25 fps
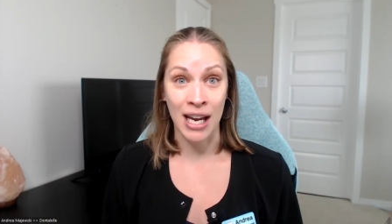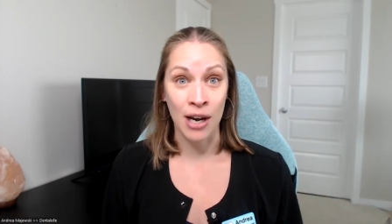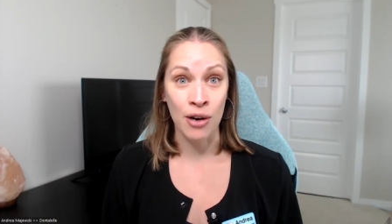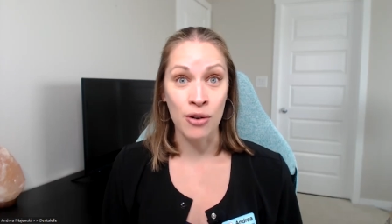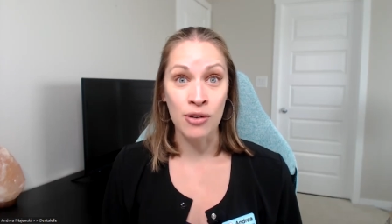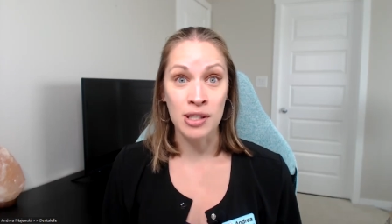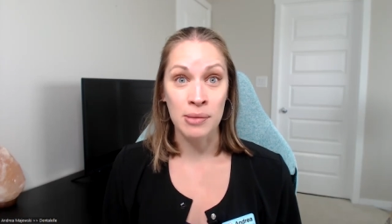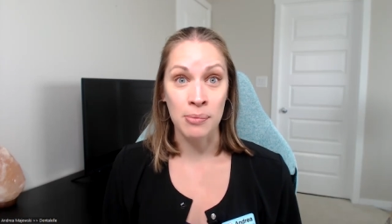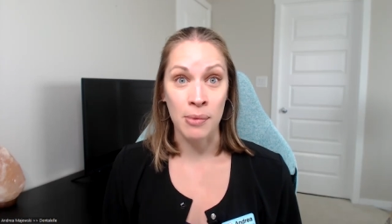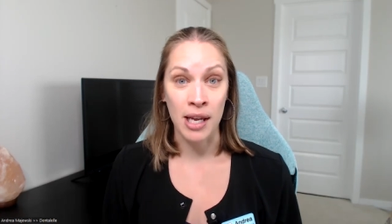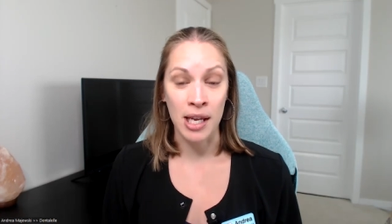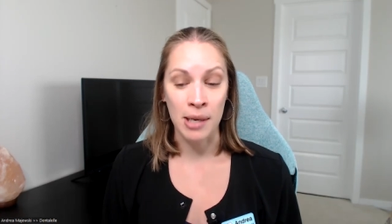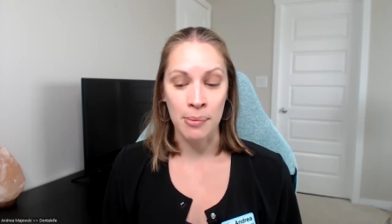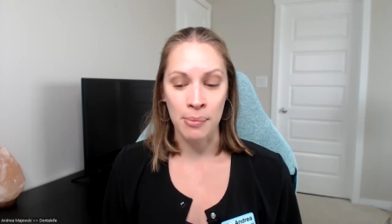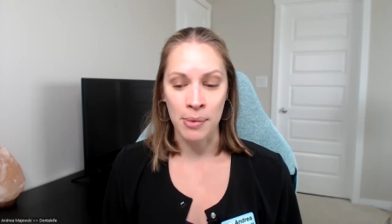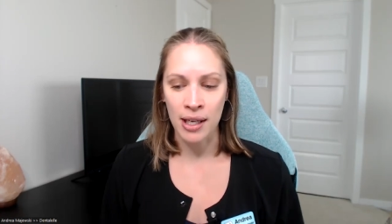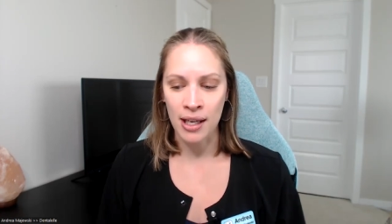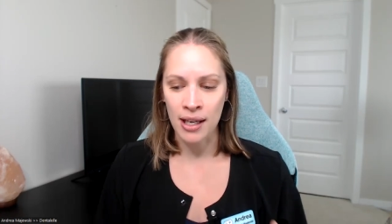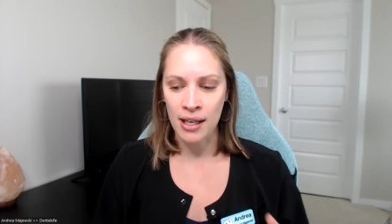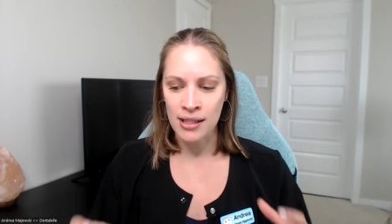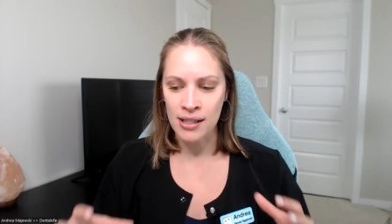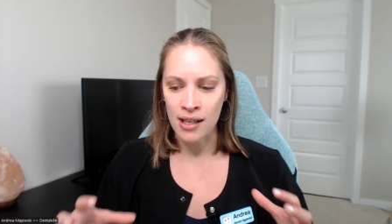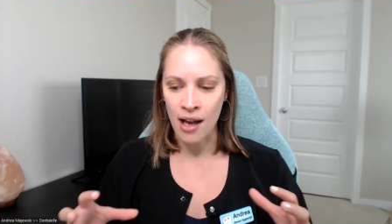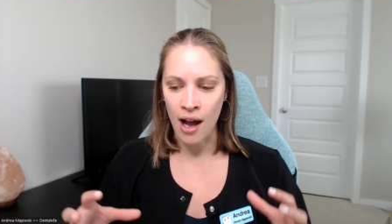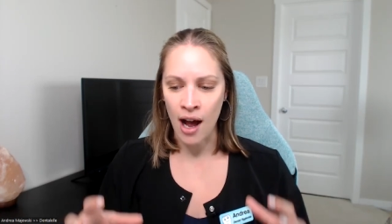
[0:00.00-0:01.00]
scares me
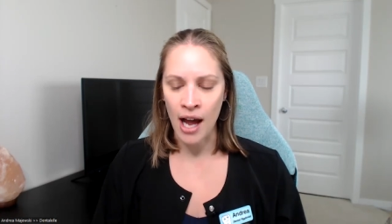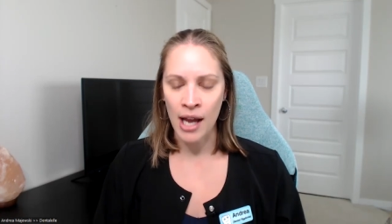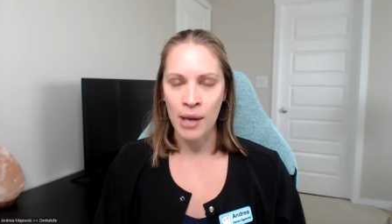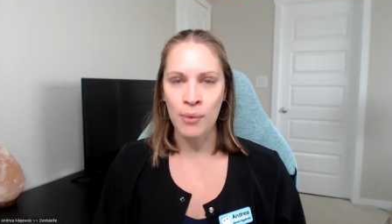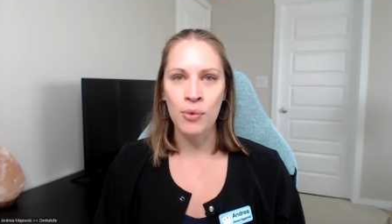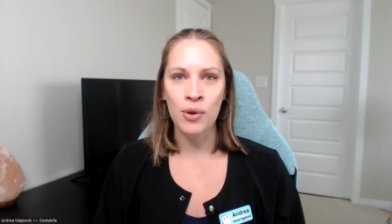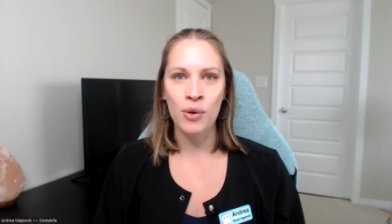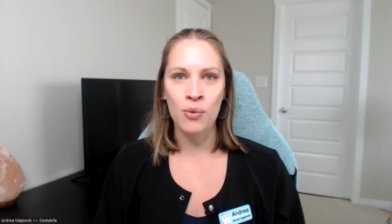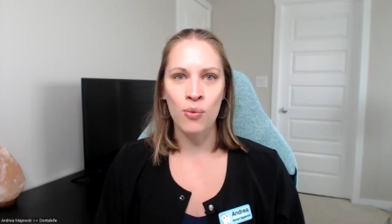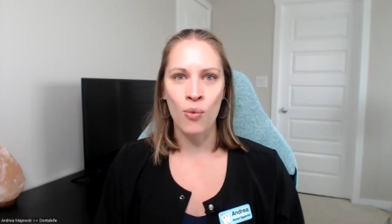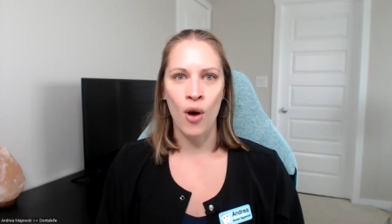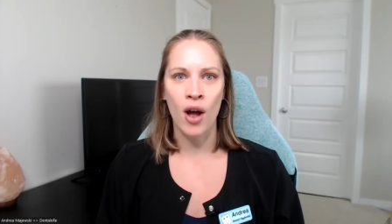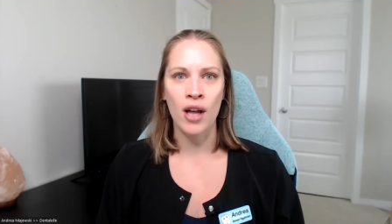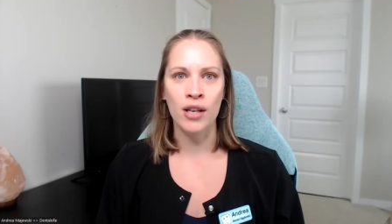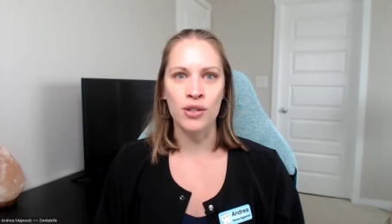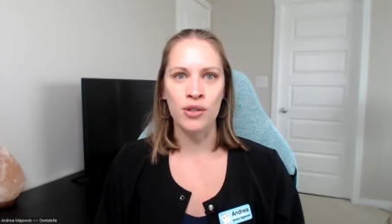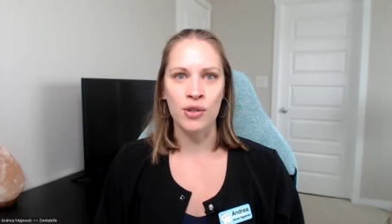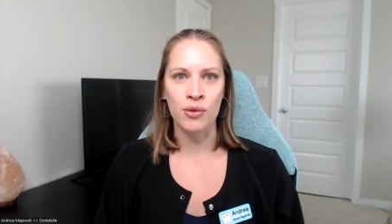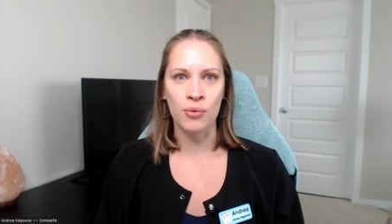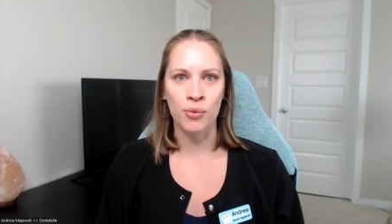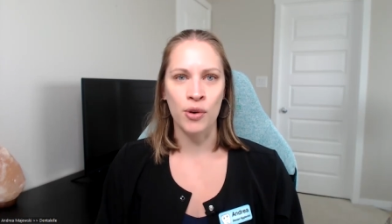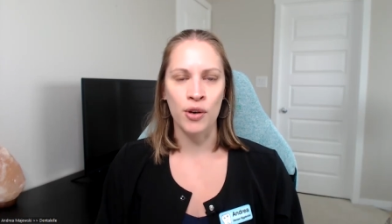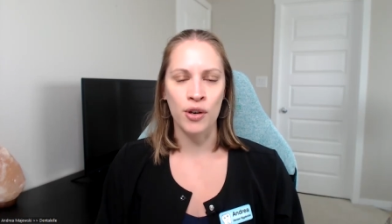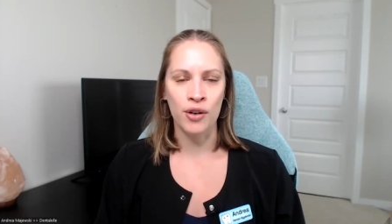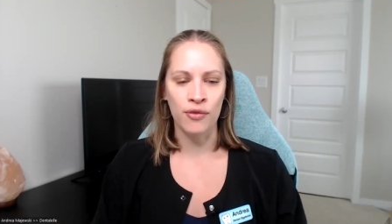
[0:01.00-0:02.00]
because I would
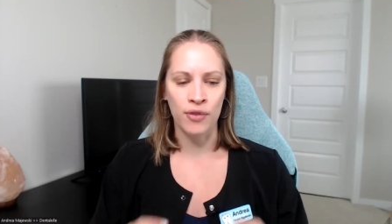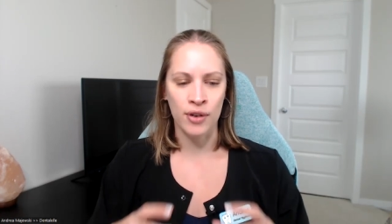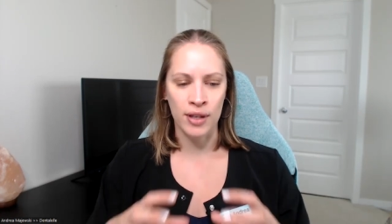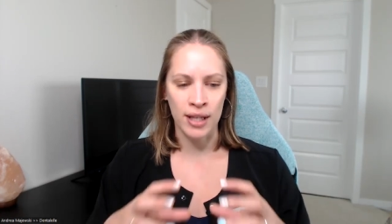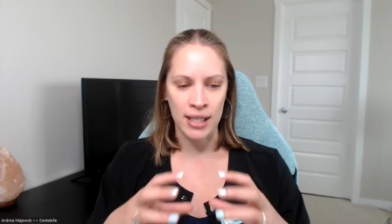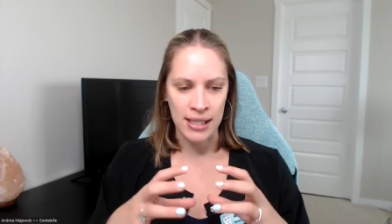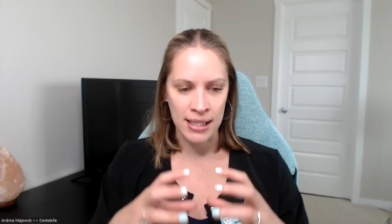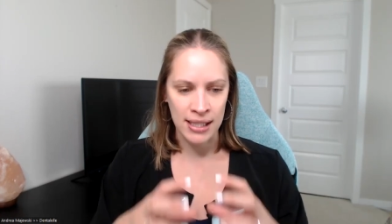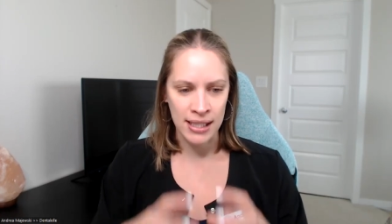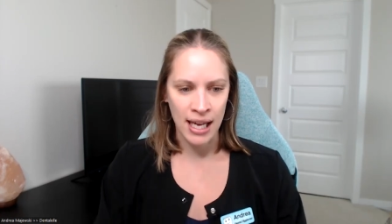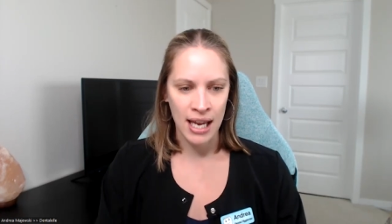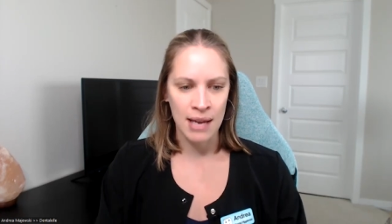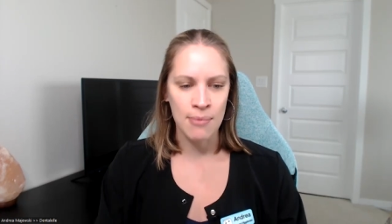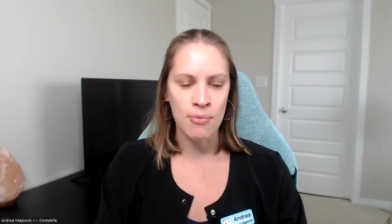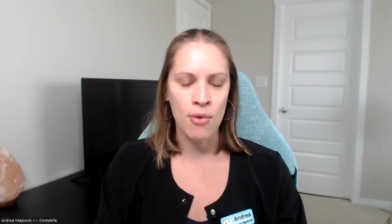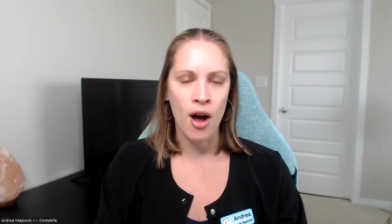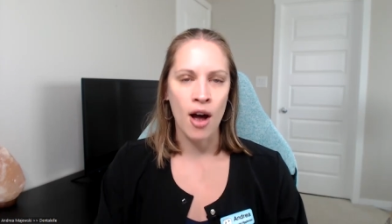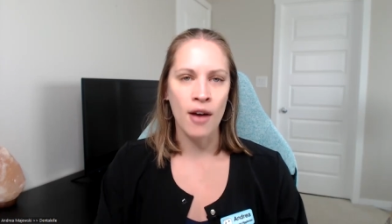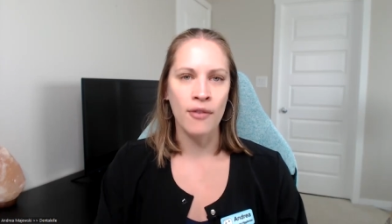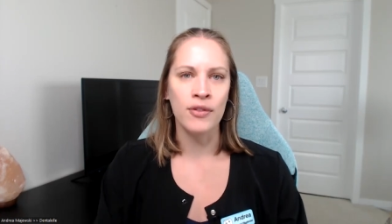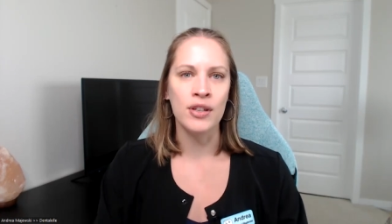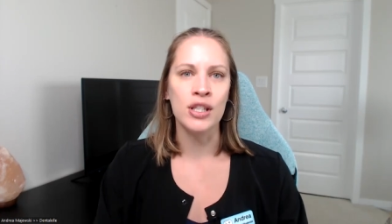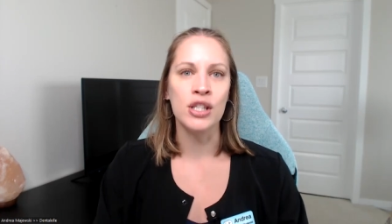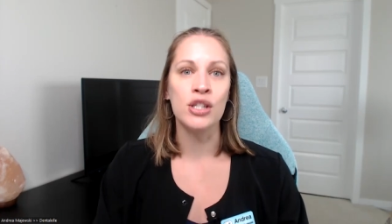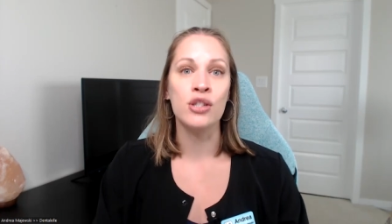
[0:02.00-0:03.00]
want to work for the same
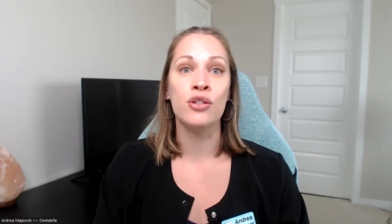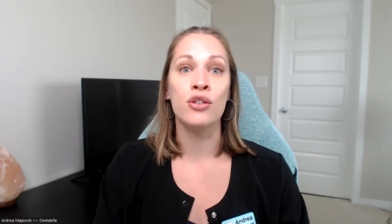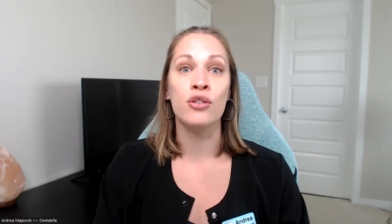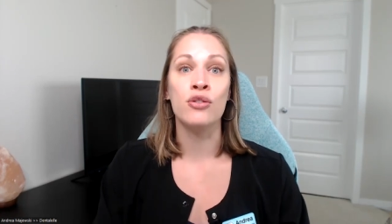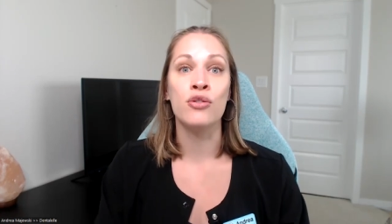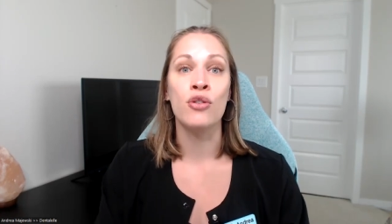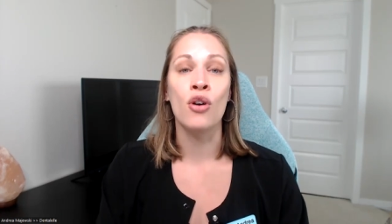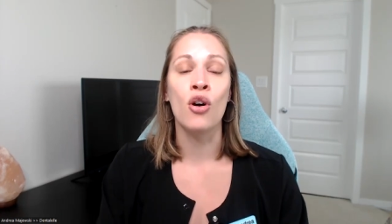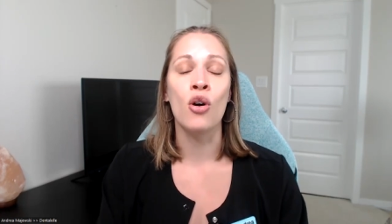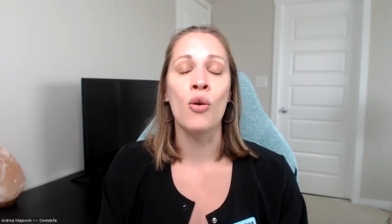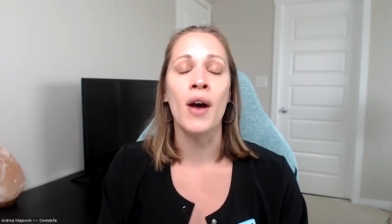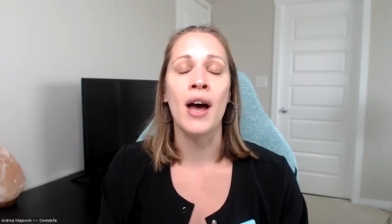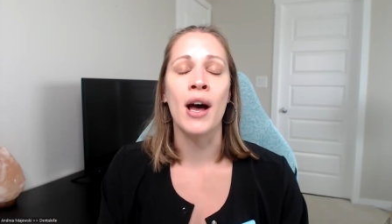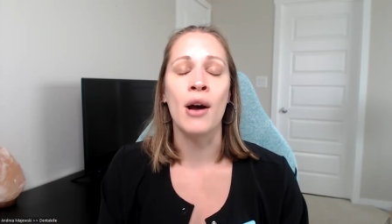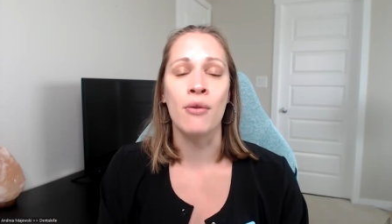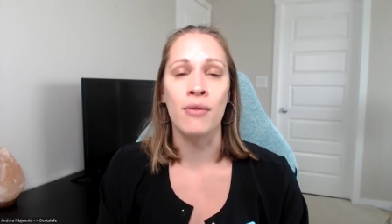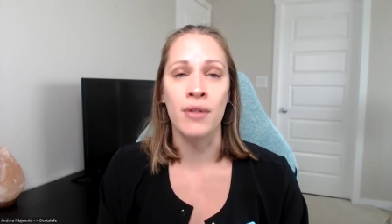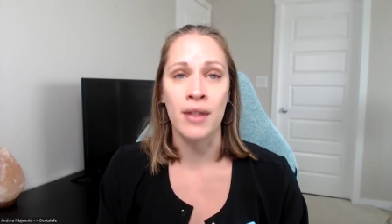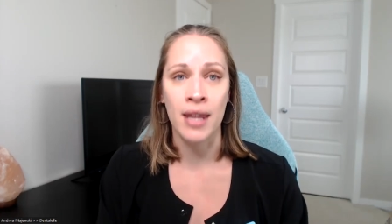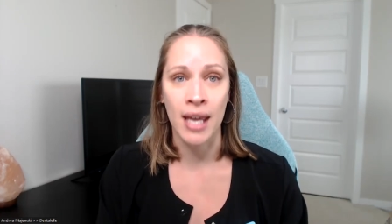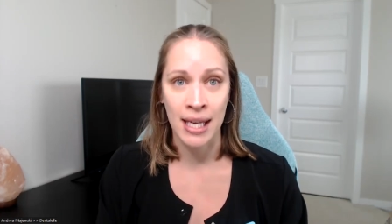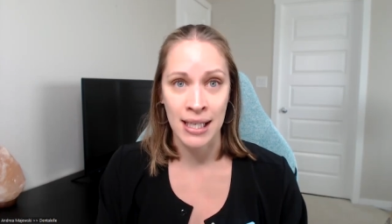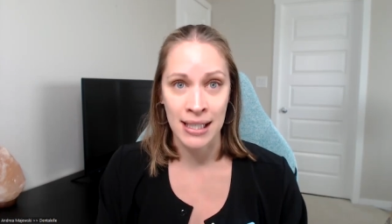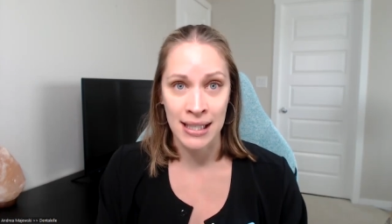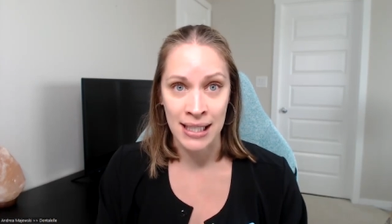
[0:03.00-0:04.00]
office to know
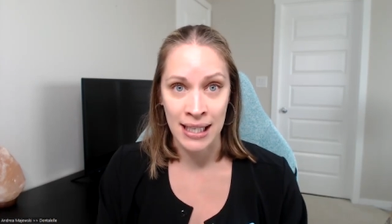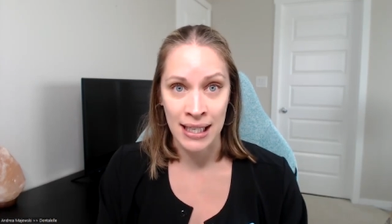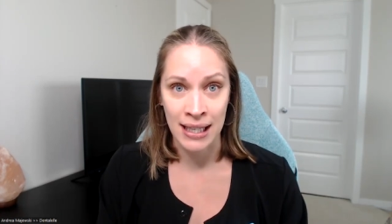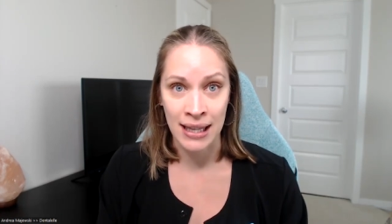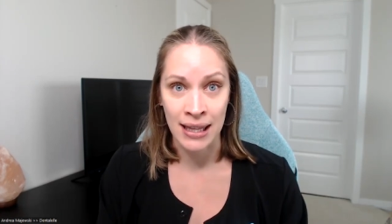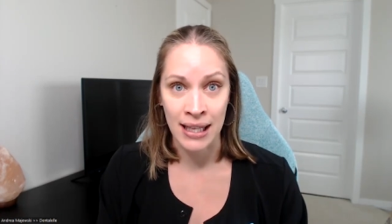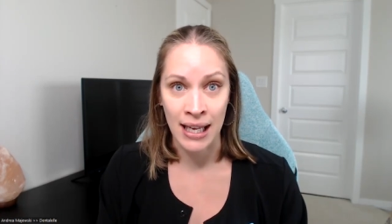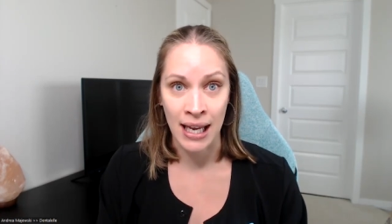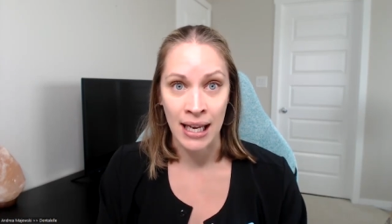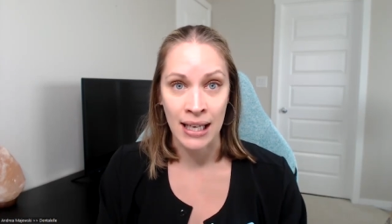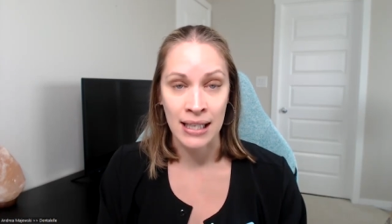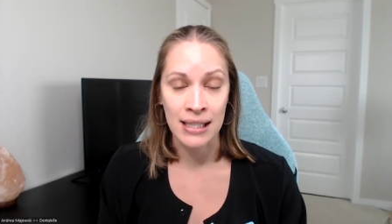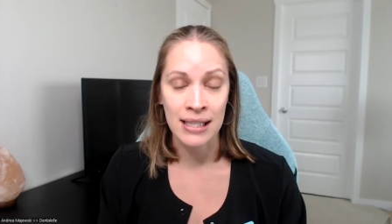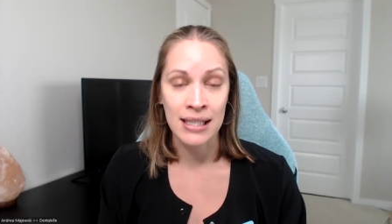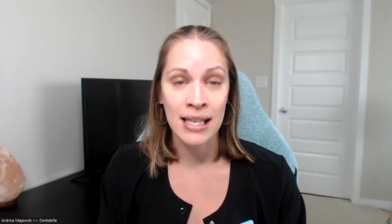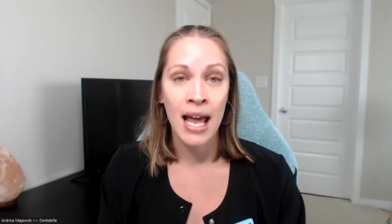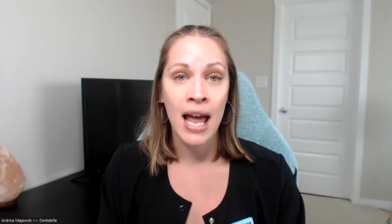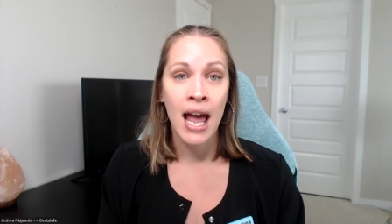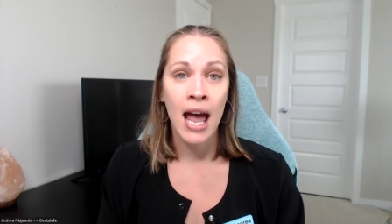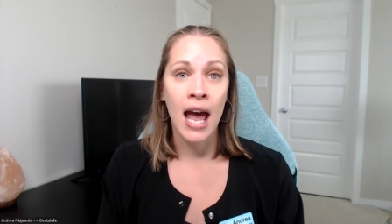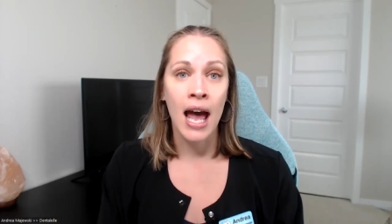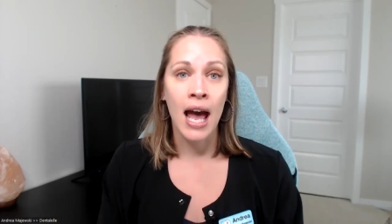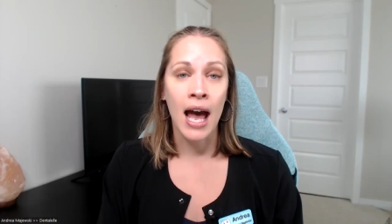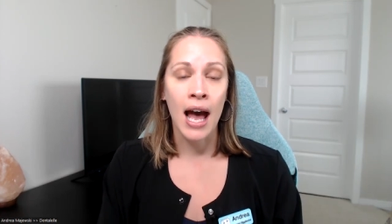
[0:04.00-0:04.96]
how they did things.